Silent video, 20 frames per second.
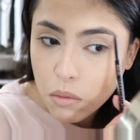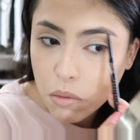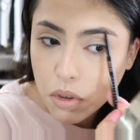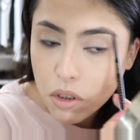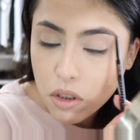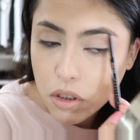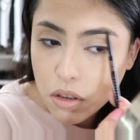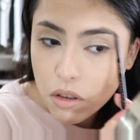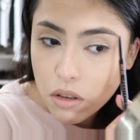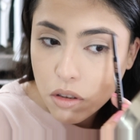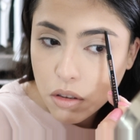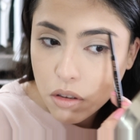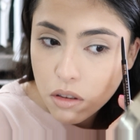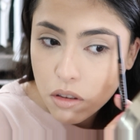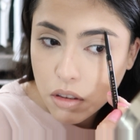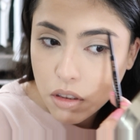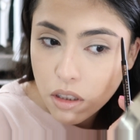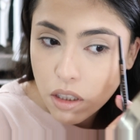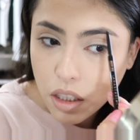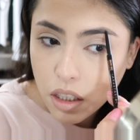Which
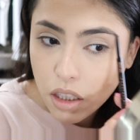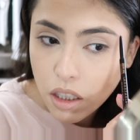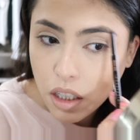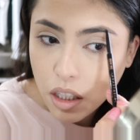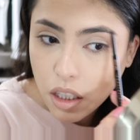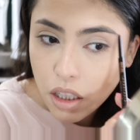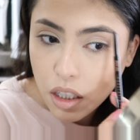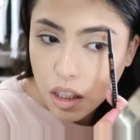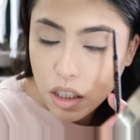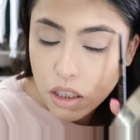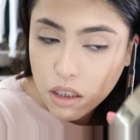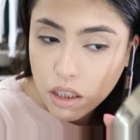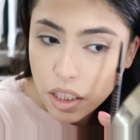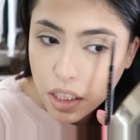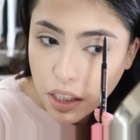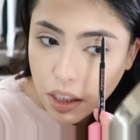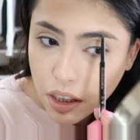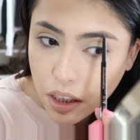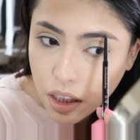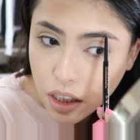is, I hate
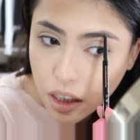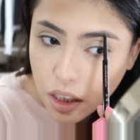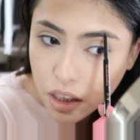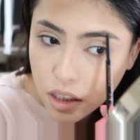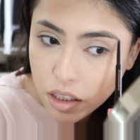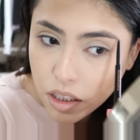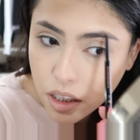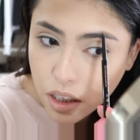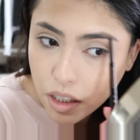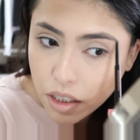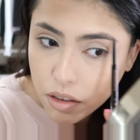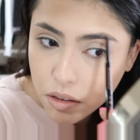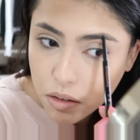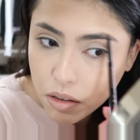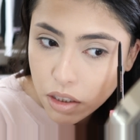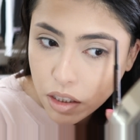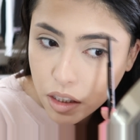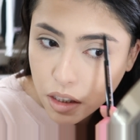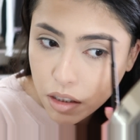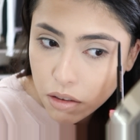that I
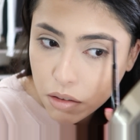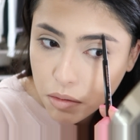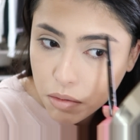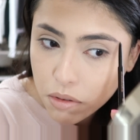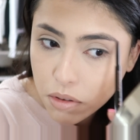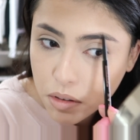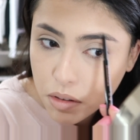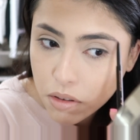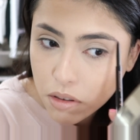don't have